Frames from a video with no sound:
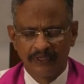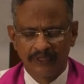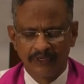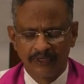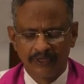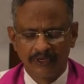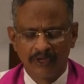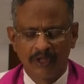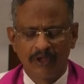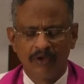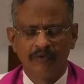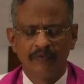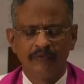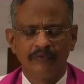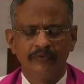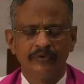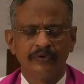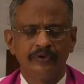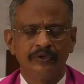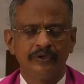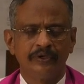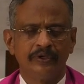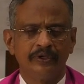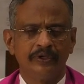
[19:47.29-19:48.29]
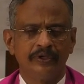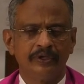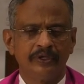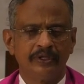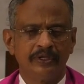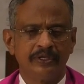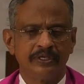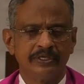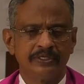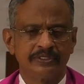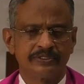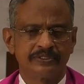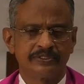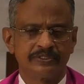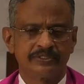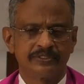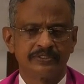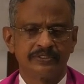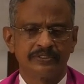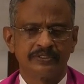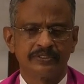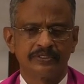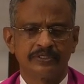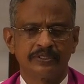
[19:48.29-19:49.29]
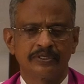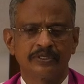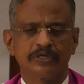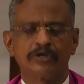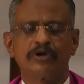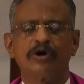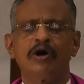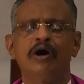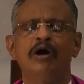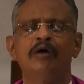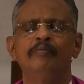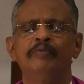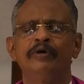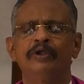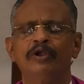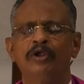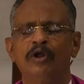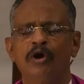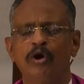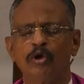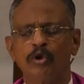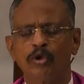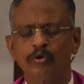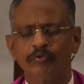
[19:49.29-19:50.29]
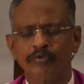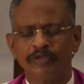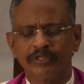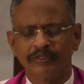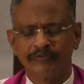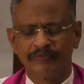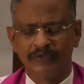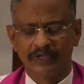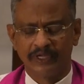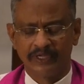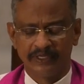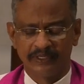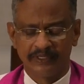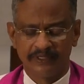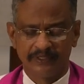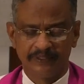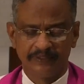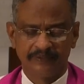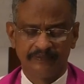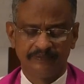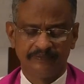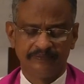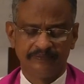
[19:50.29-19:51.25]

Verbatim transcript: Now it is common all over the world.